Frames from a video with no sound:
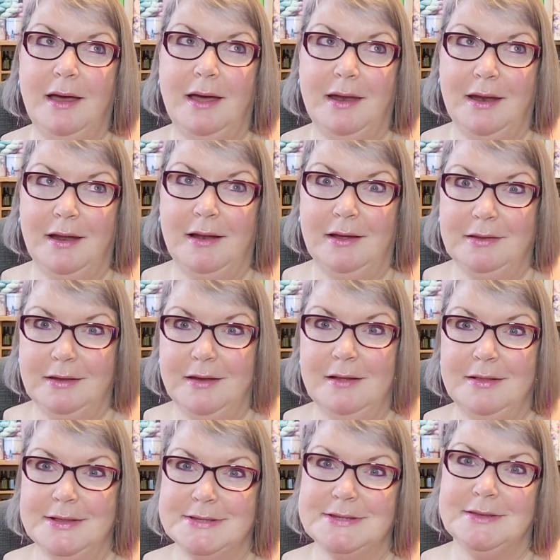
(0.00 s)
And I like the
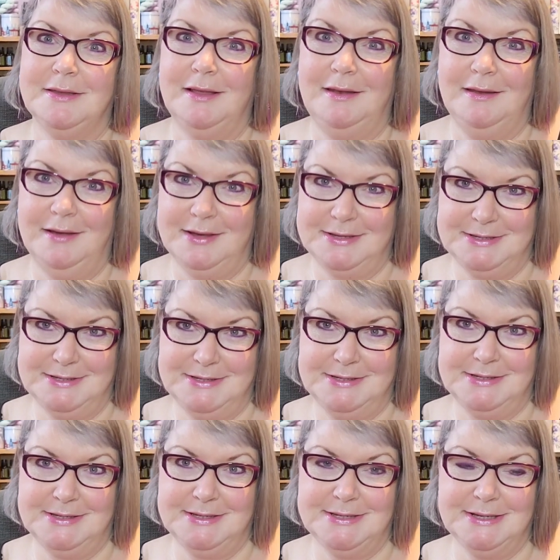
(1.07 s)
colours in the last
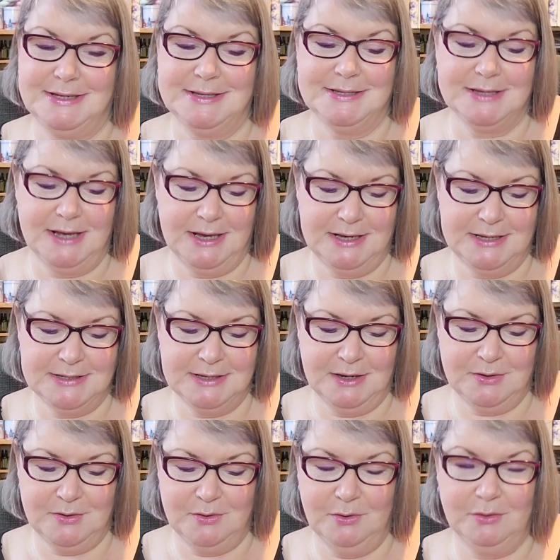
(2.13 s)
6 days. I
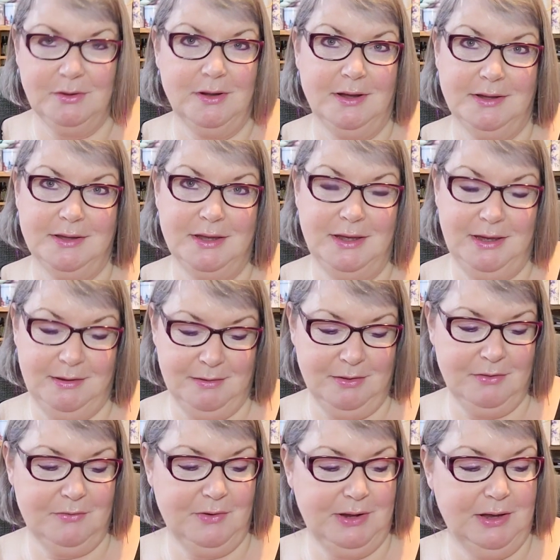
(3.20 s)
do not like the
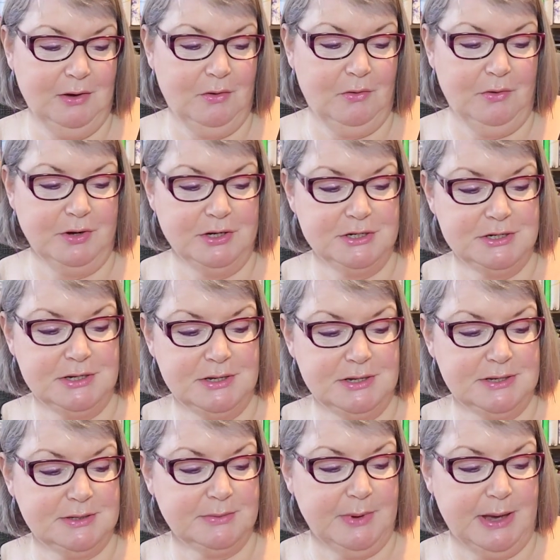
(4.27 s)
three orange
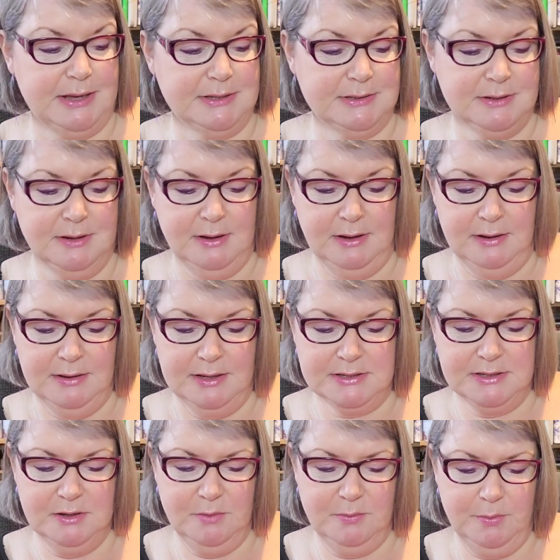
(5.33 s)
squares. There's
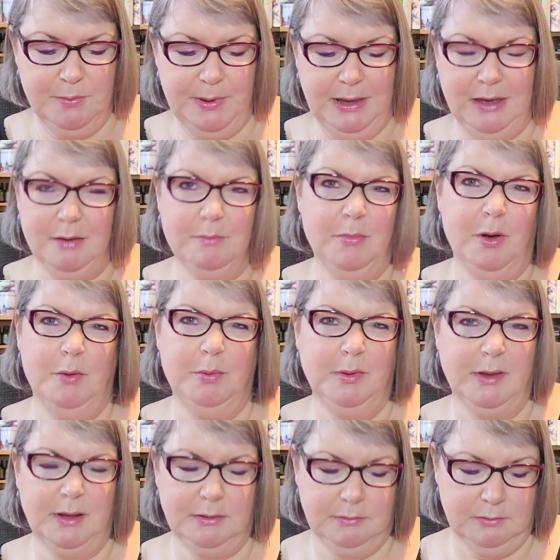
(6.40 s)
a lot more pink and purple
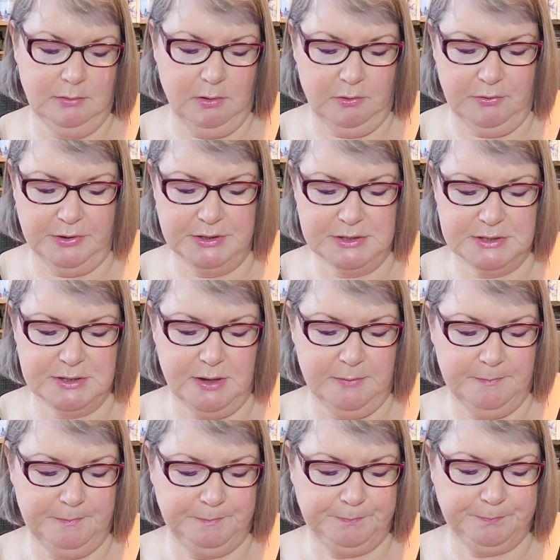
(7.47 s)
than orange, so
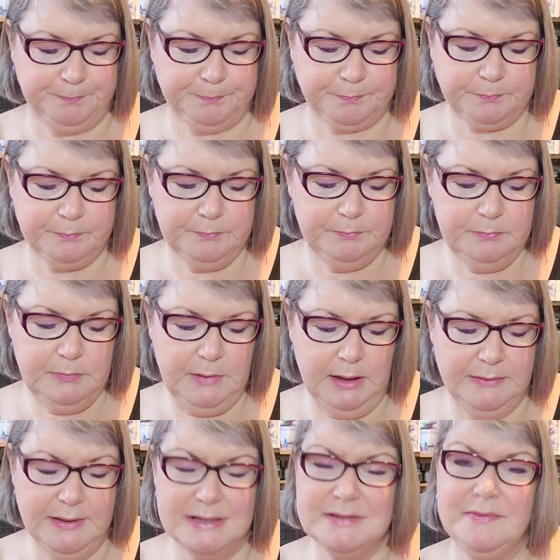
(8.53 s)

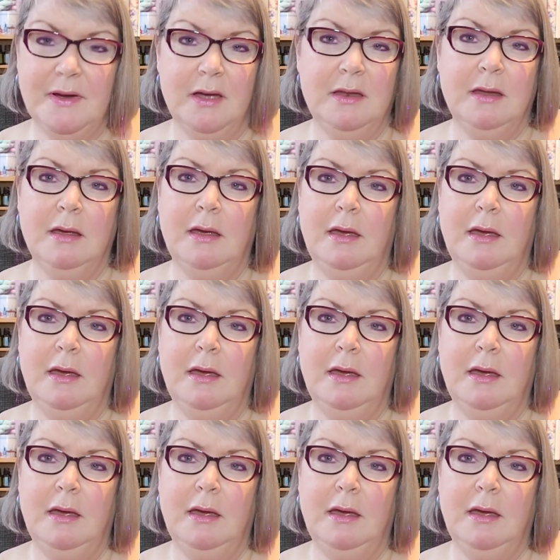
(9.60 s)
that's fine.